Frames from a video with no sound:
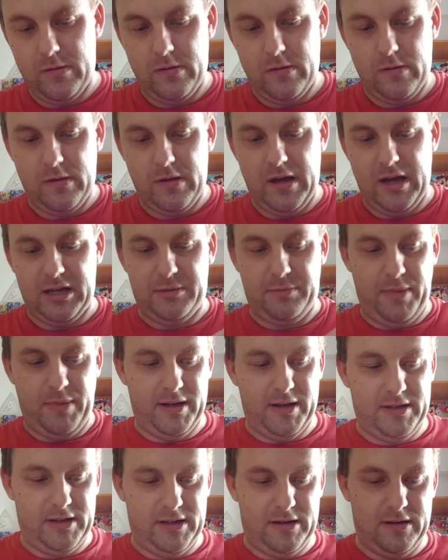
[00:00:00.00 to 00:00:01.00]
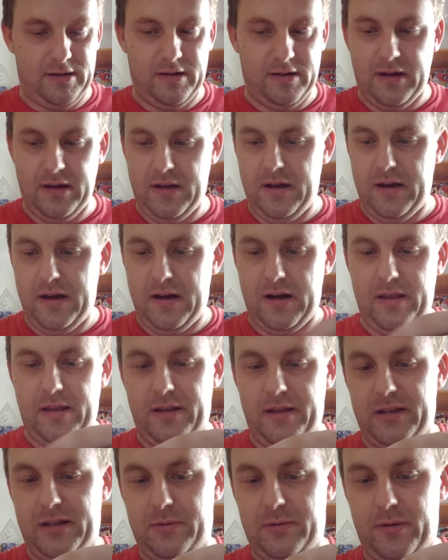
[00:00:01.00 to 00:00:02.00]
That's better. And then
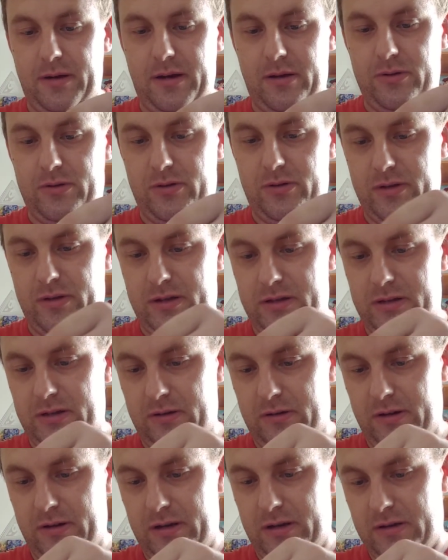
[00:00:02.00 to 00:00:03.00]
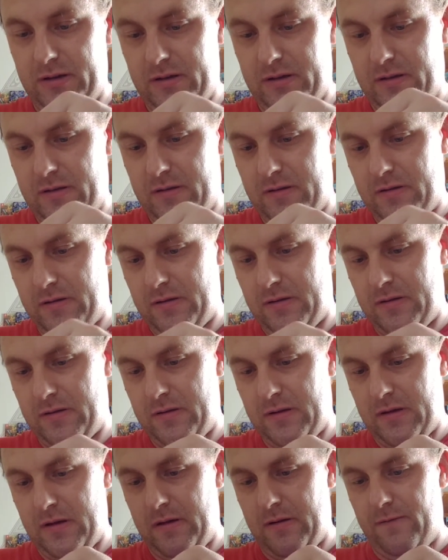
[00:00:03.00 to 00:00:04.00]
this one goes on this side.
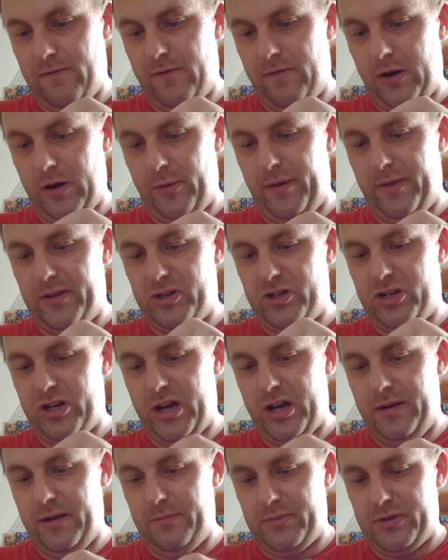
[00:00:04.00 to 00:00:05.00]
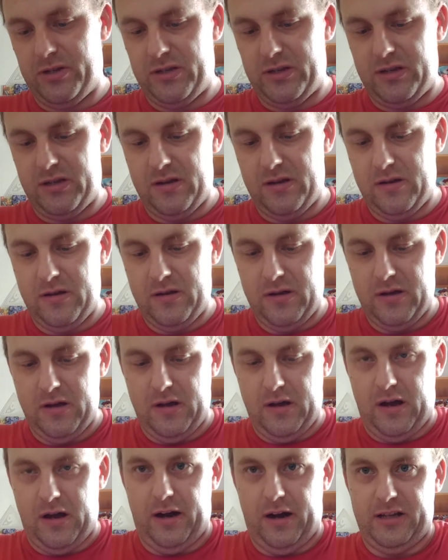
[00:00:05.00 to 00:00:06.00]
Following the shapes.
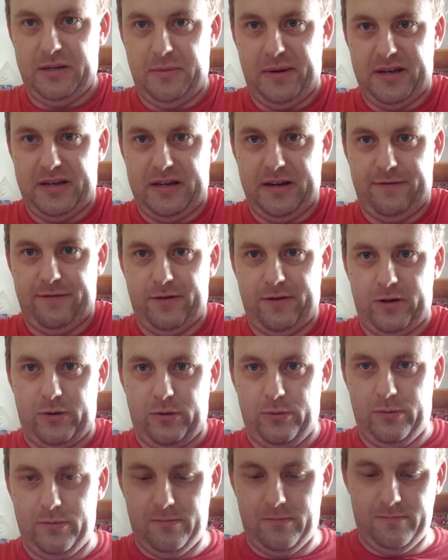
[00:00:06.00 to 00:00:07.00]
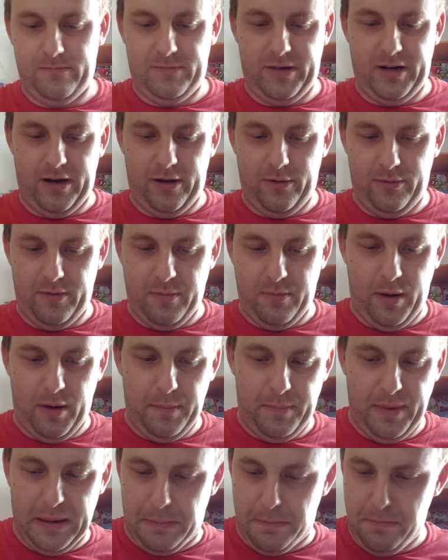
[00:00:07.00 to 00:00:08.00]
And that's a bit difficult, you know, with my
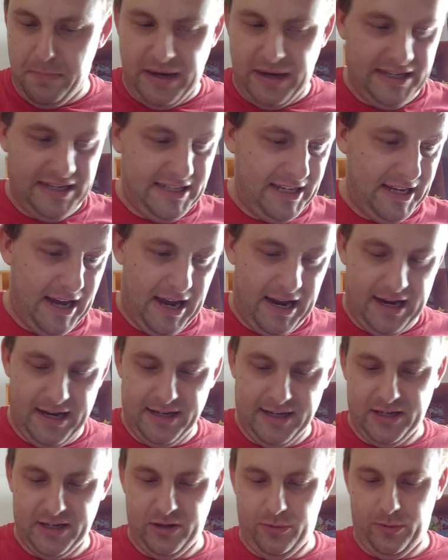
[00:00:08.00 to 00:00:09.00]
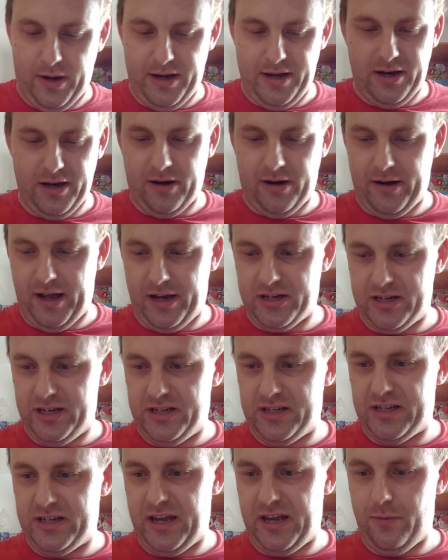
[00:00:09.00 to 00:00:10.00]
big meaty hands in the way. You can't actually
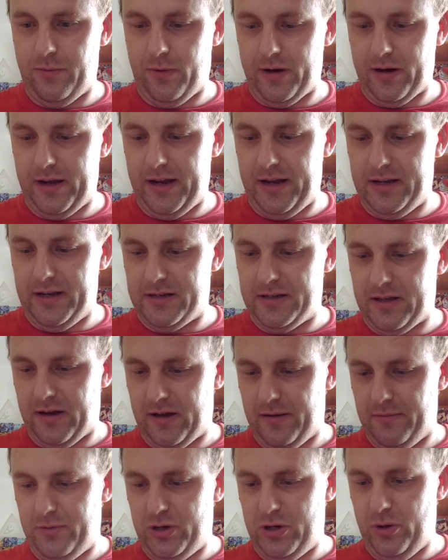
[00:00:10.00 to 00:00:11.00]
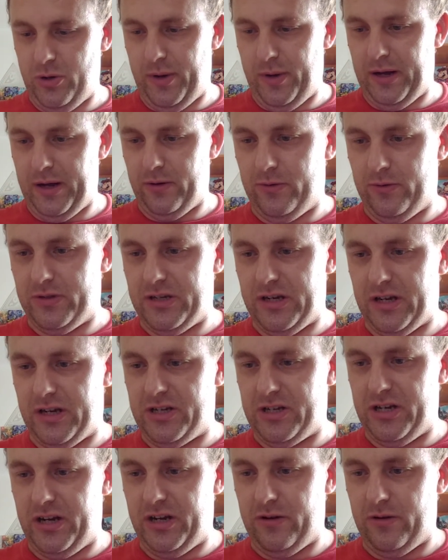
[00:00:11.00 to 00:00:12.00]
see what it is that I'm doing
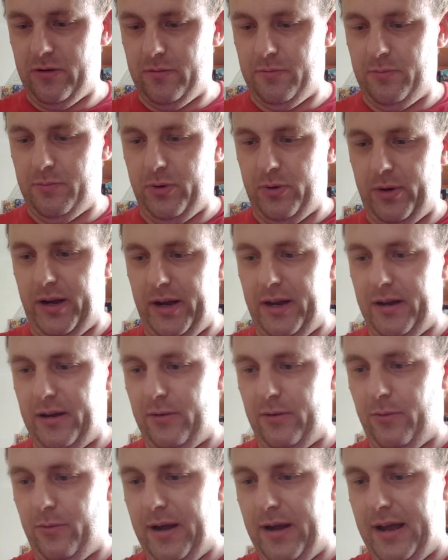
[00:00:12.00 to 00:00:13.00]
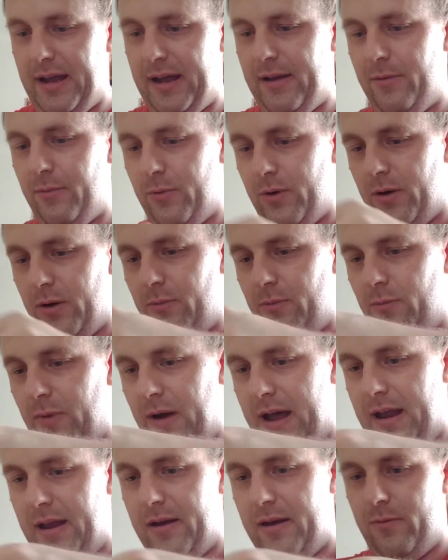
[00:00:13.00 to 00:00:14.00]
touching or putting where, what,
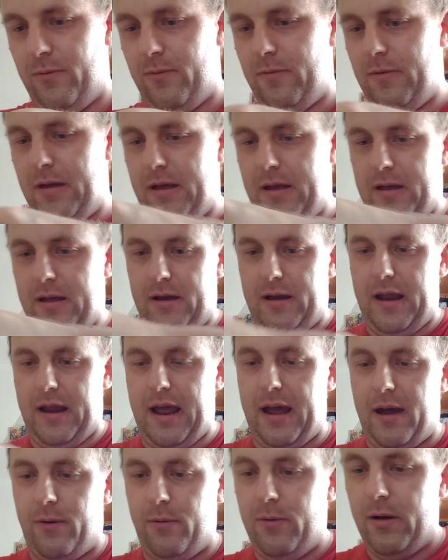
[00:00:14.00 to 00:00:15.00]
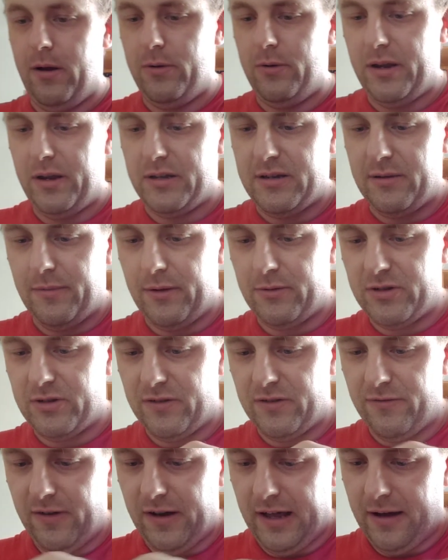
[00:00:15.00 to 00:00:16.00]
when and how. Oh dear, something else
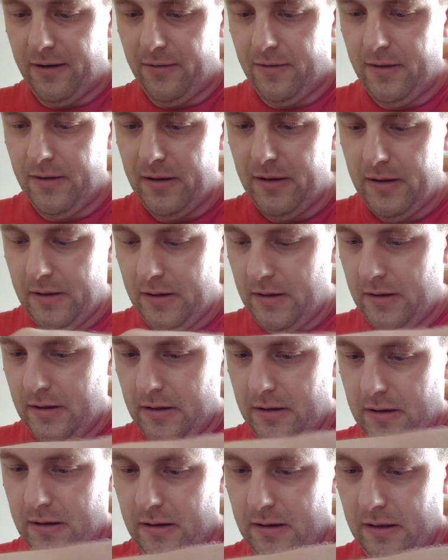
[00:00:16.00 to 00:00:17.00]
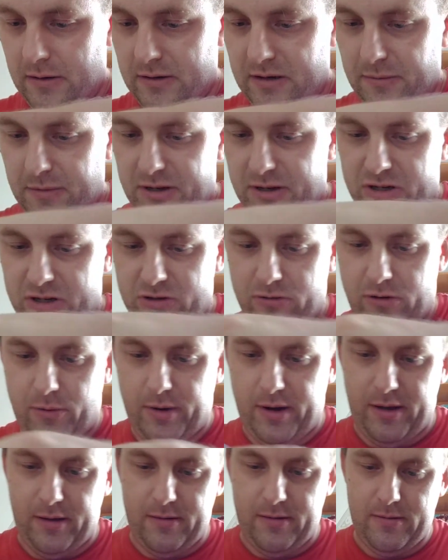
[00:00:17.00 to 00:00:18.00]
just fell out. That's going to be a screw, isn't it?